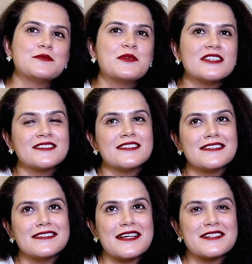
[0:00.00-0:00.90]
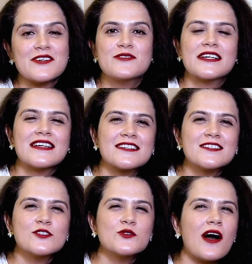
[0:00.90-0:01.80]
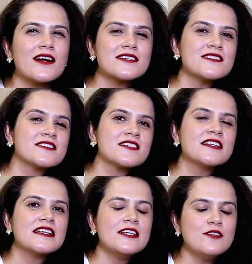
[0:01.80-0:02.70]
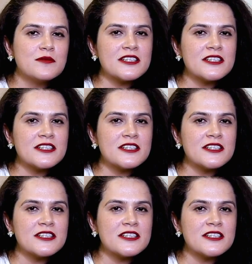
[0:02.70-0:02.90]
person that I've connected to artistically,